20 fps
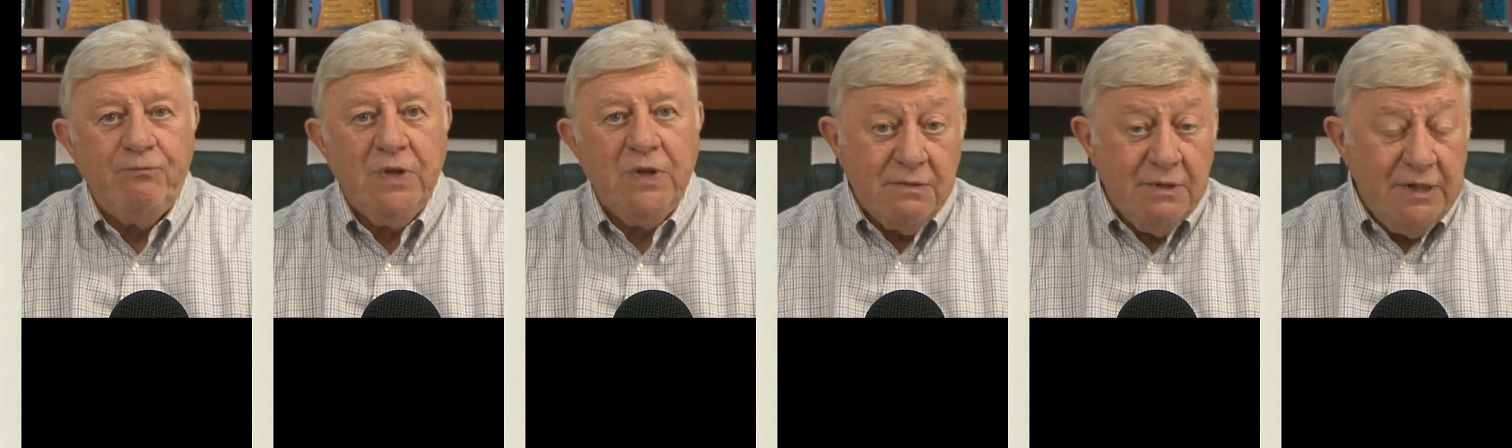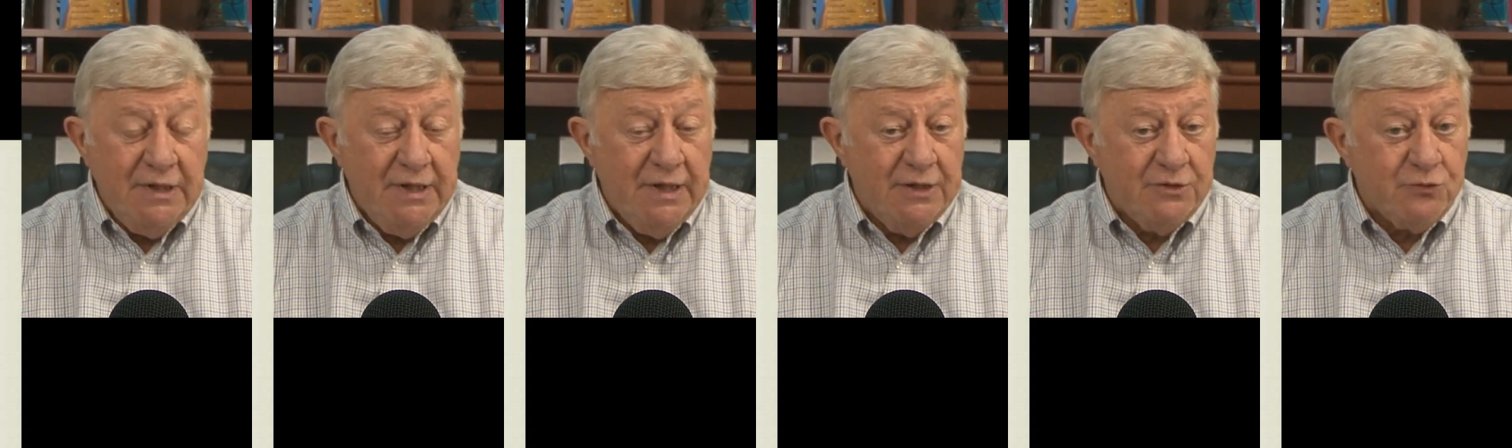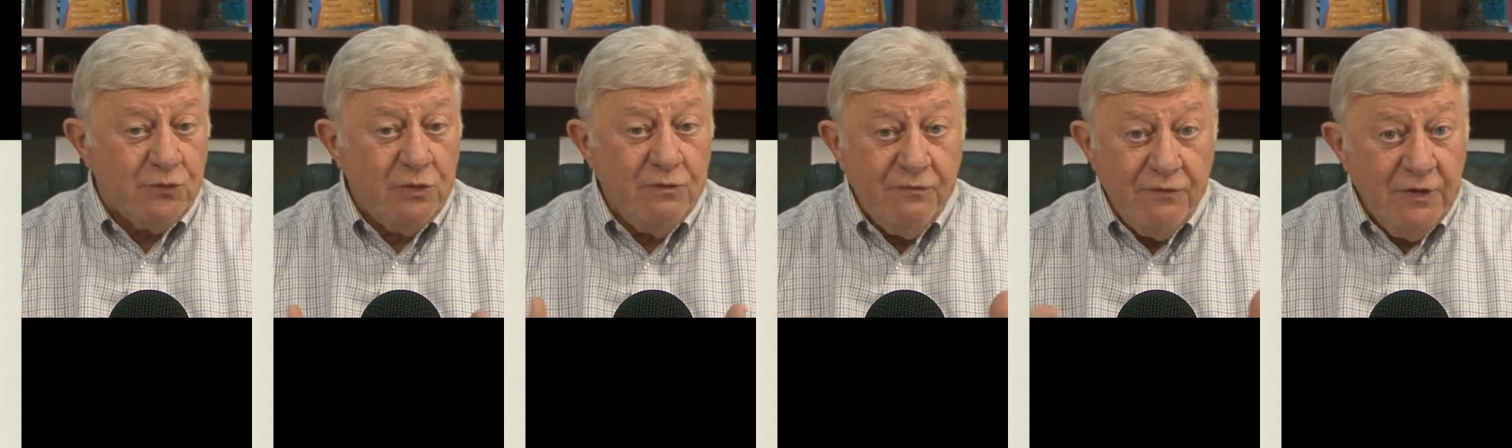He has
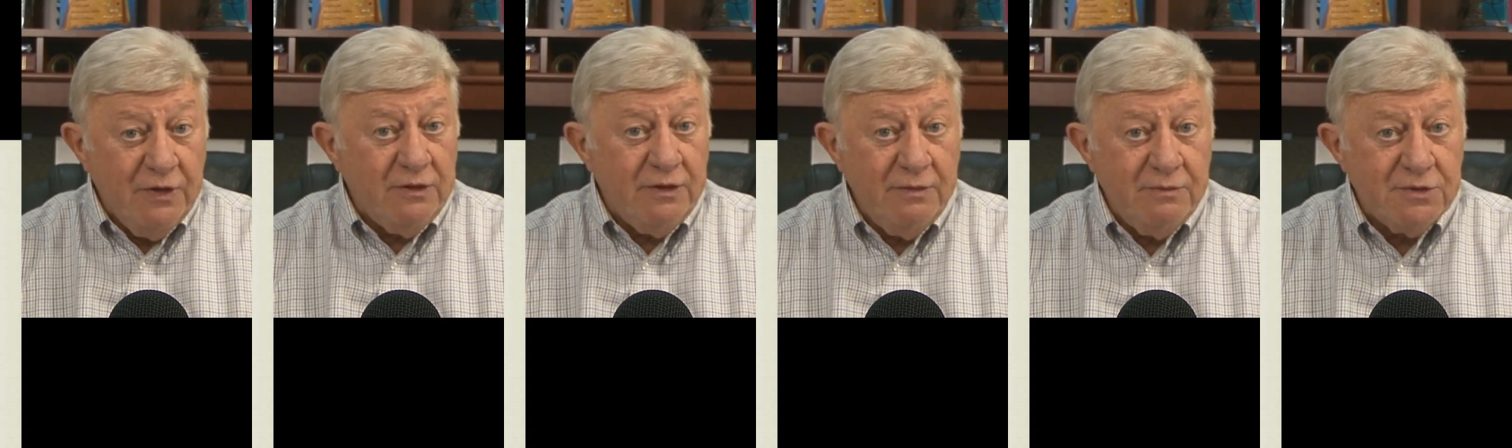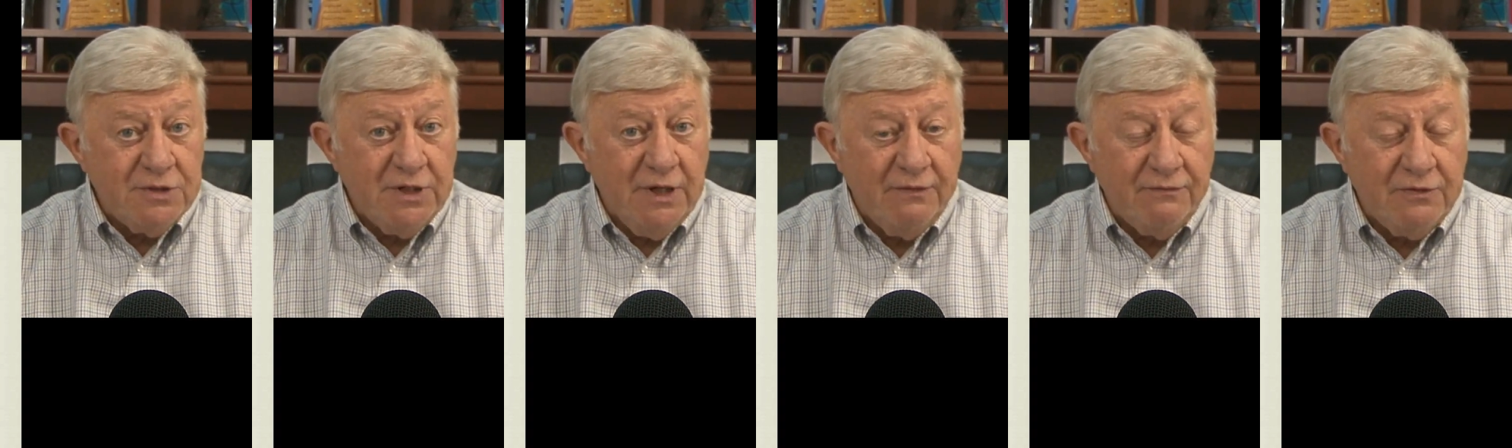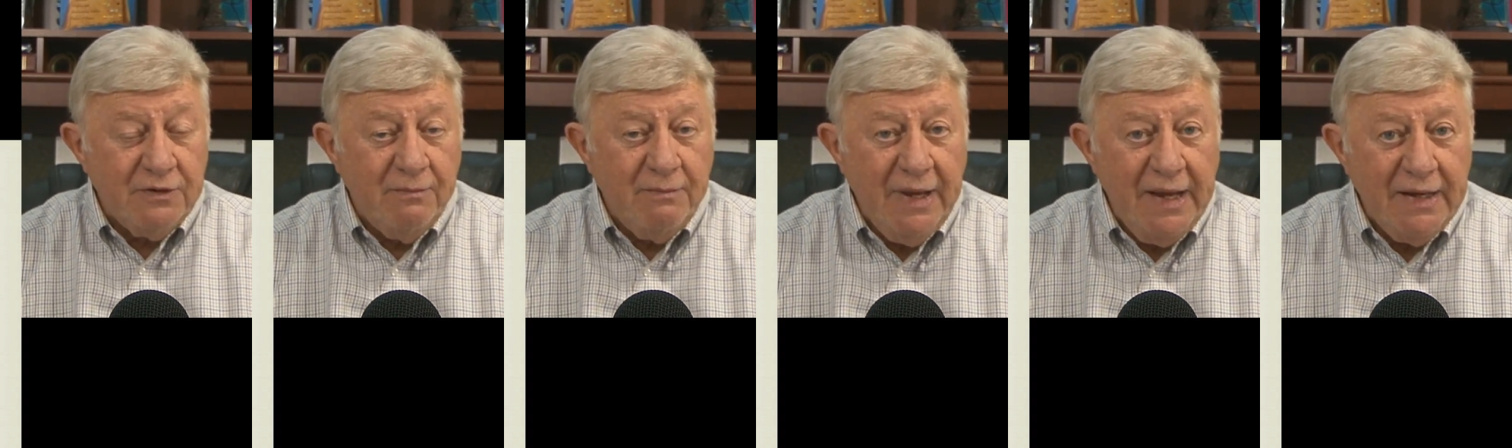revealed himself
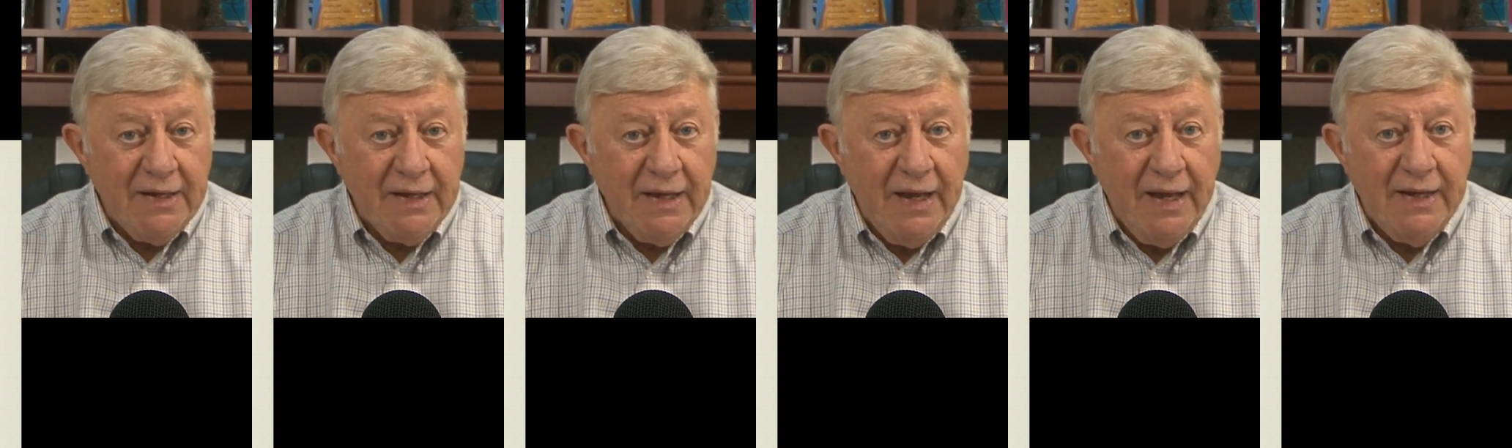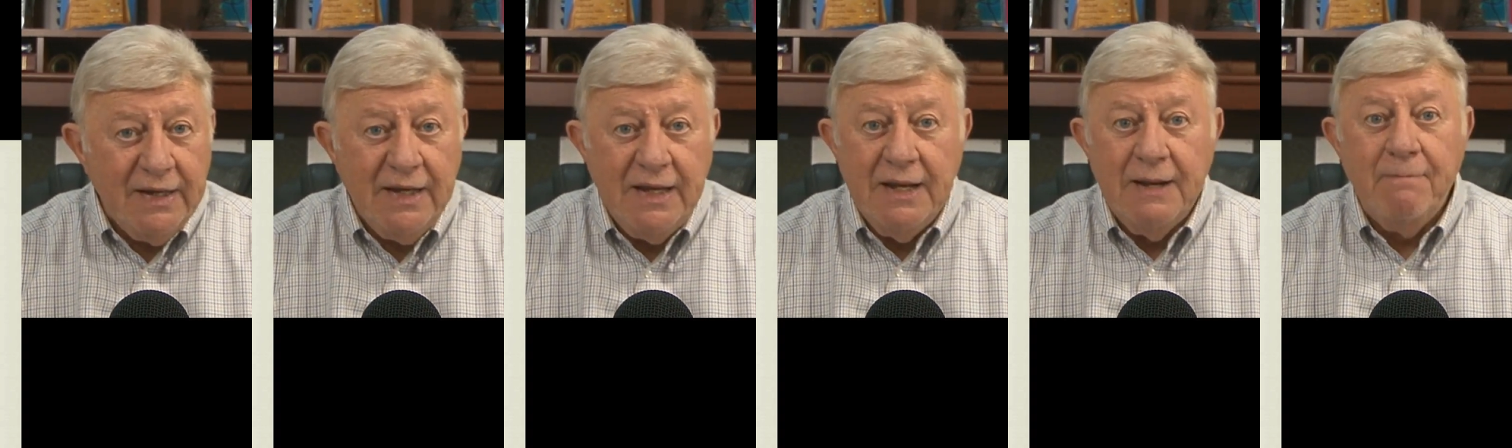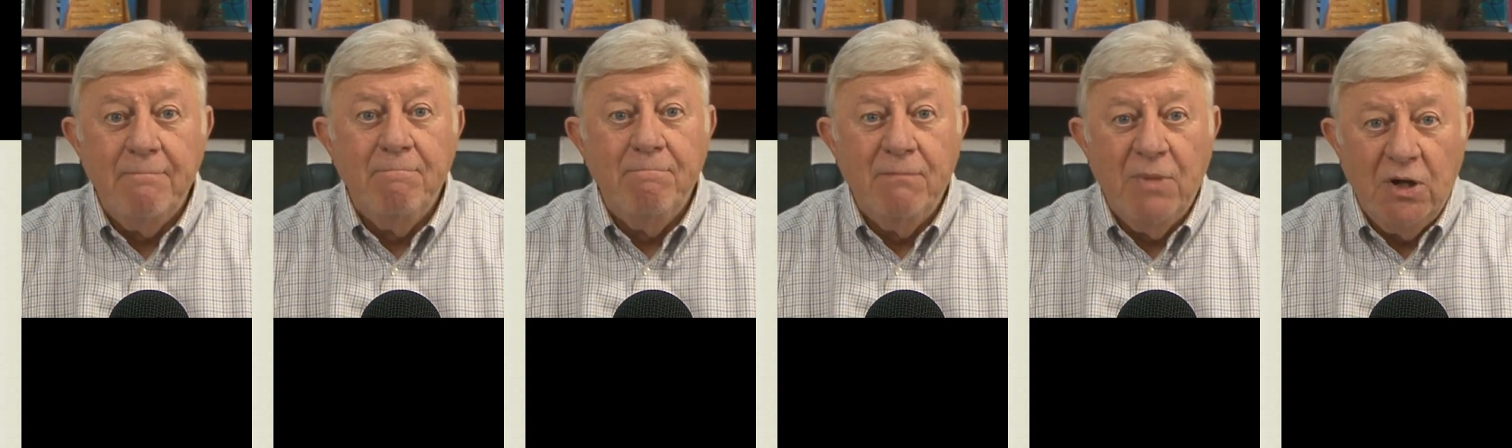to mankind
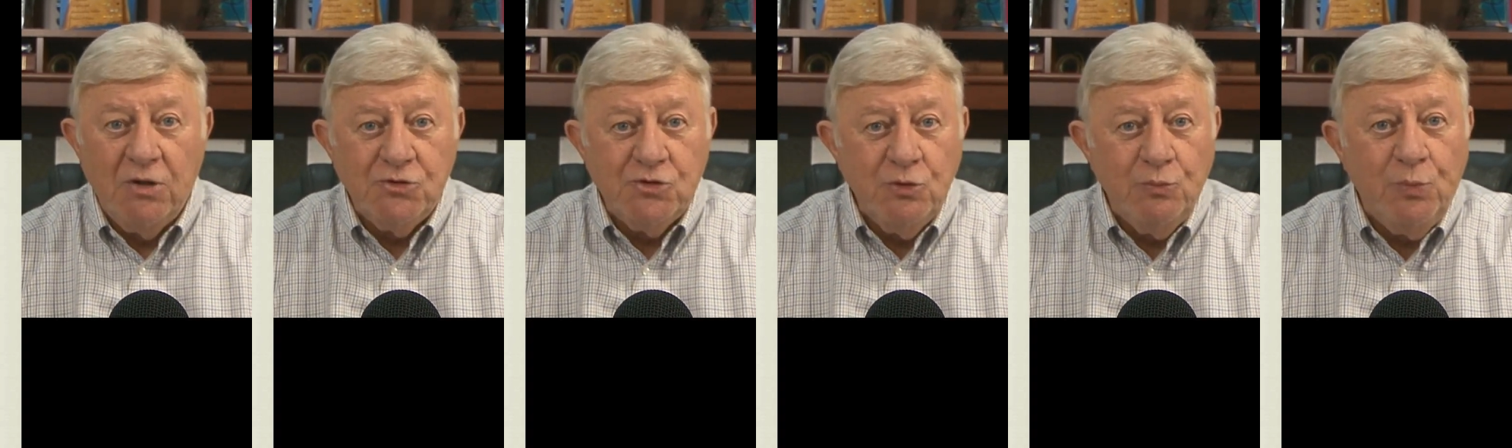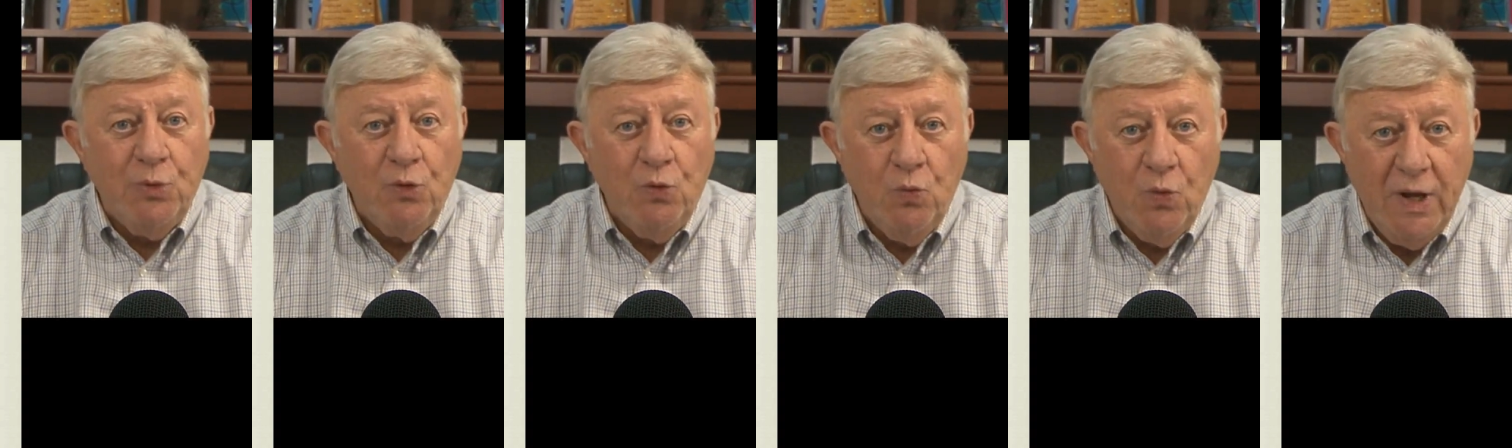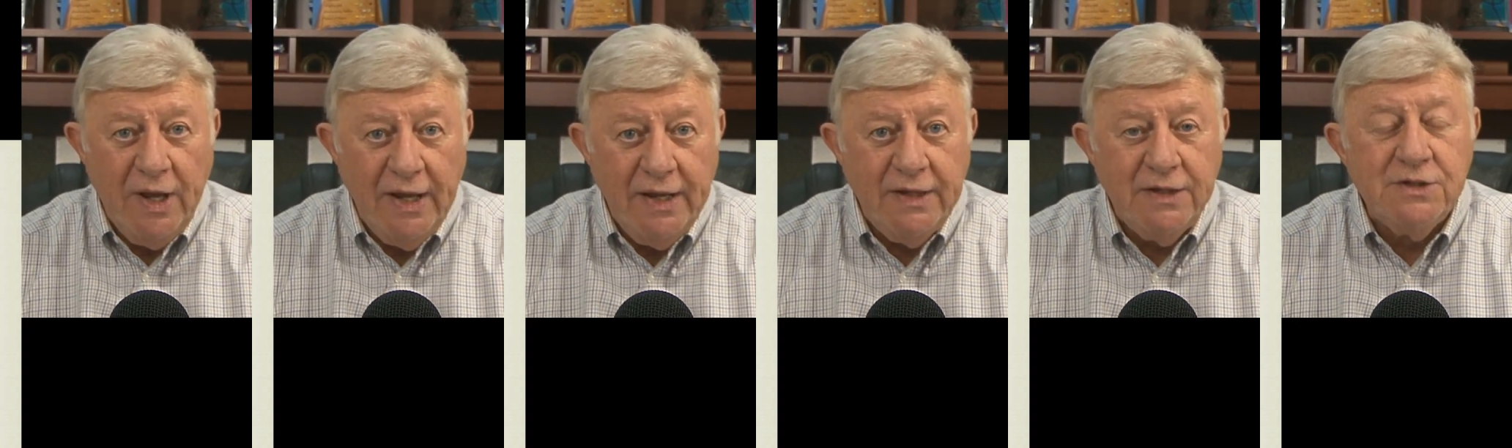in multiple
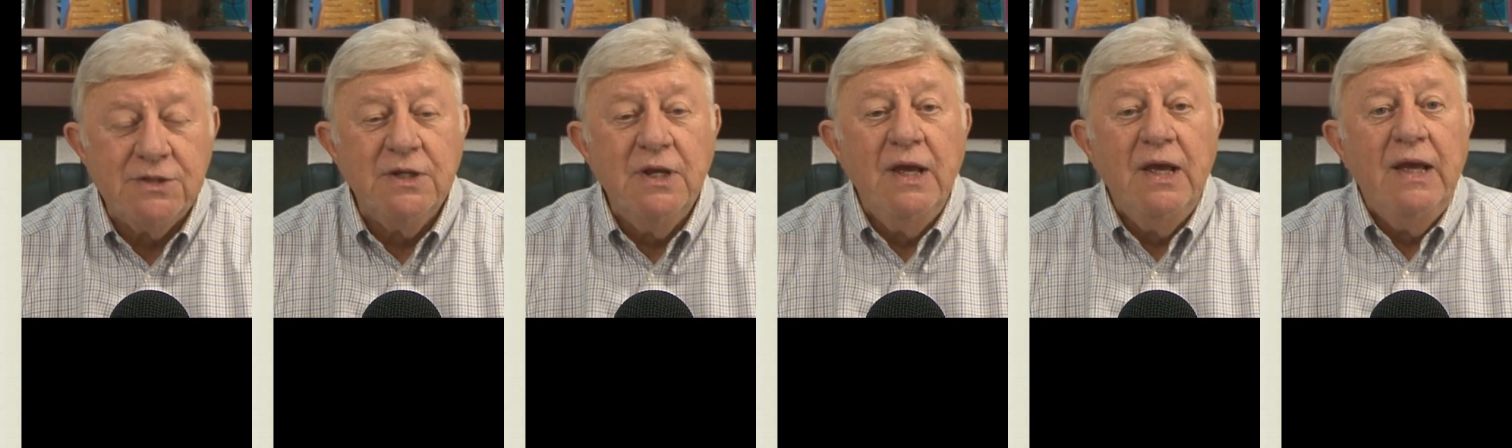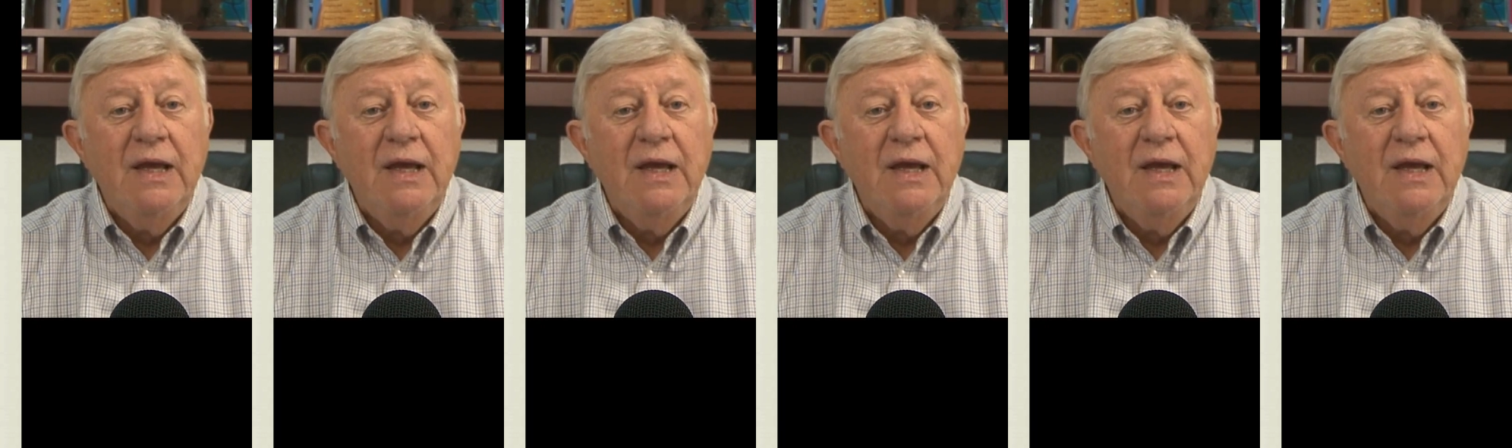ways,